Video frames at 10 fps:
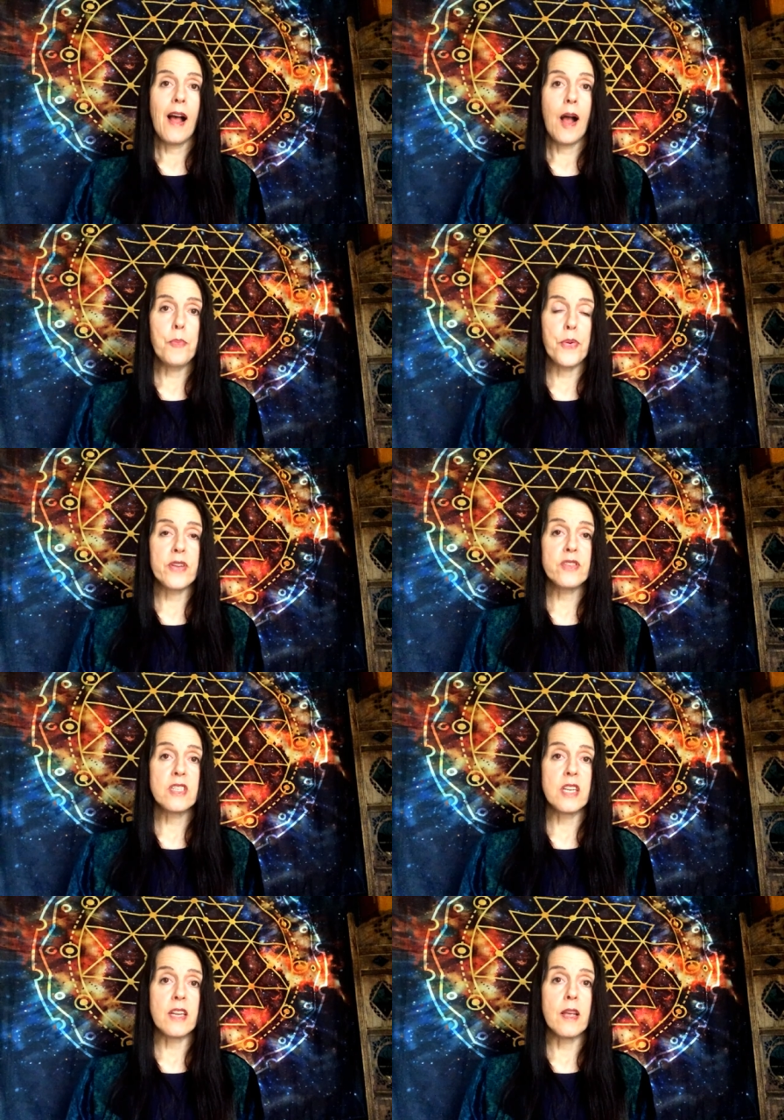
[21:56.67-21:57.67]
are
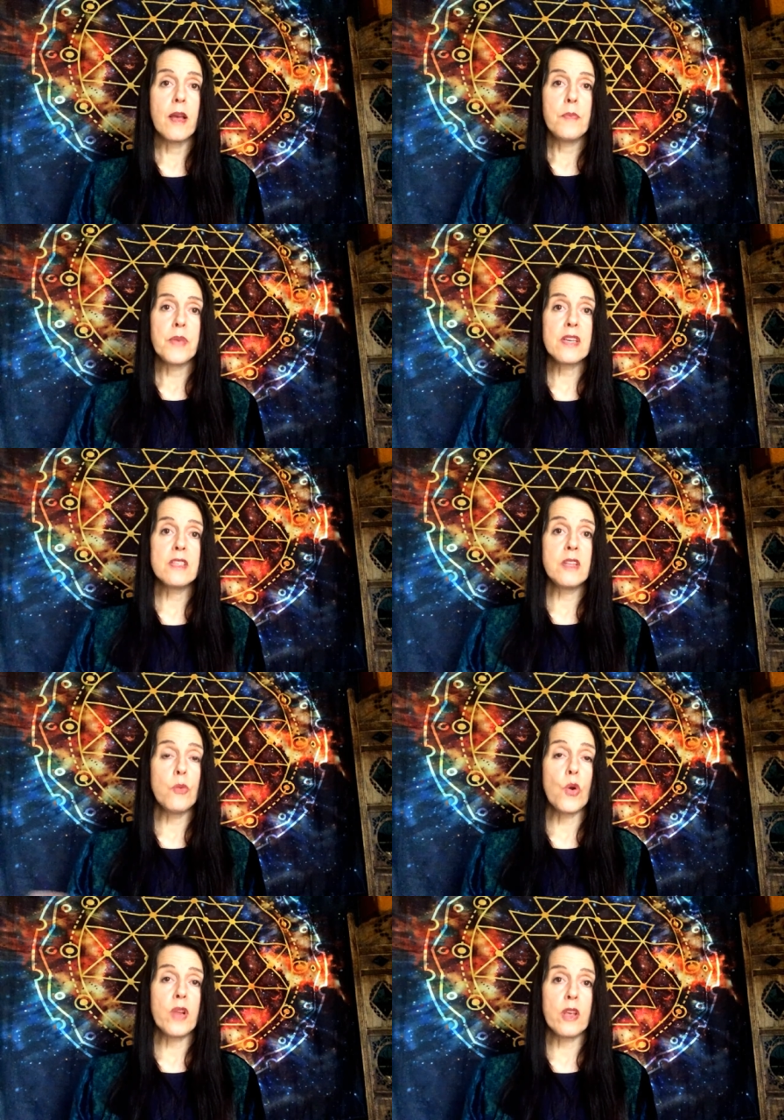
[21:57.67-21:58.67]
present here because they're
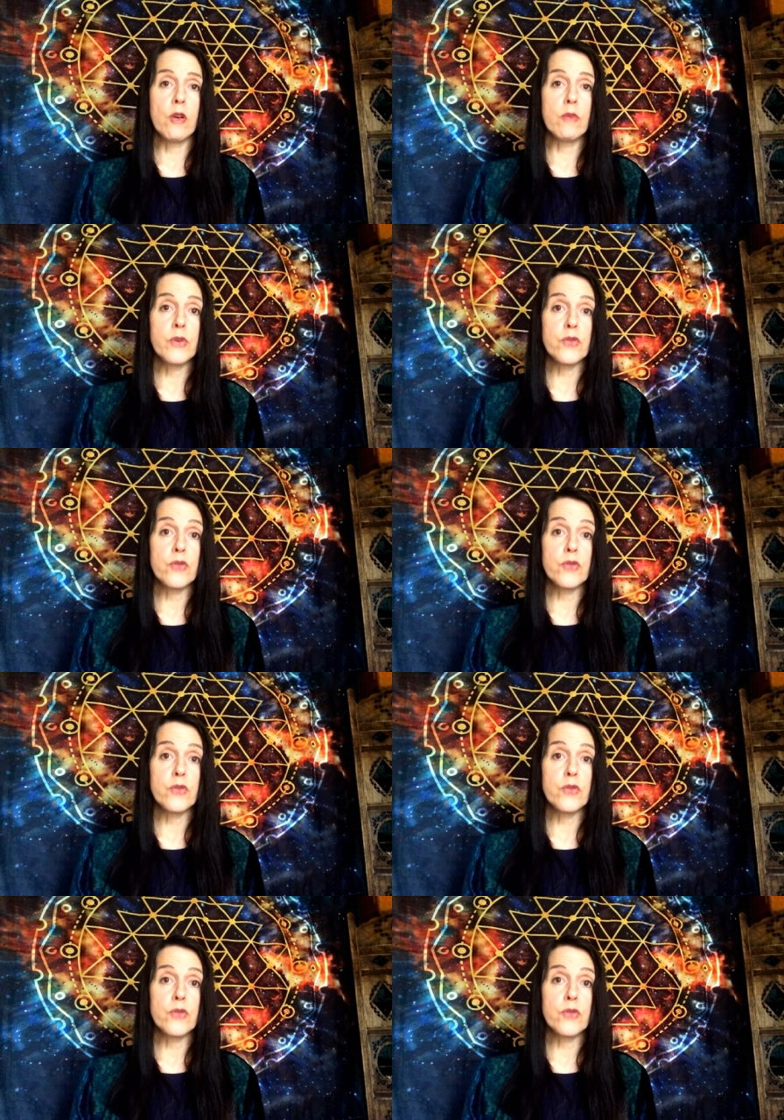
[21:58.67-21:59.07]
wanting help